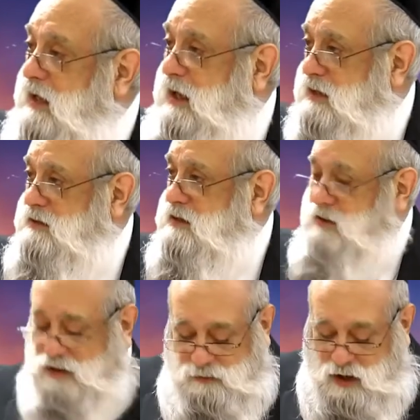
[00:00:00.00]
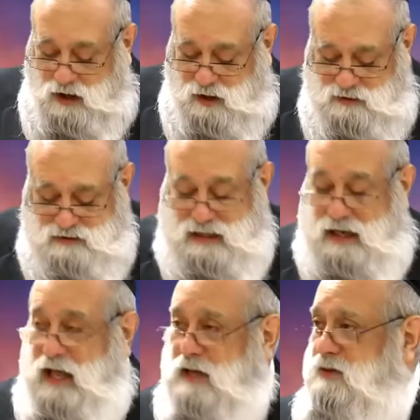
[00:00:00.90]
tell us, it's a Gemara in
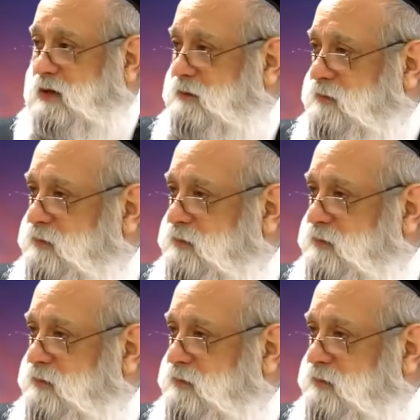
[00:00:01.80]
Sanhedrin.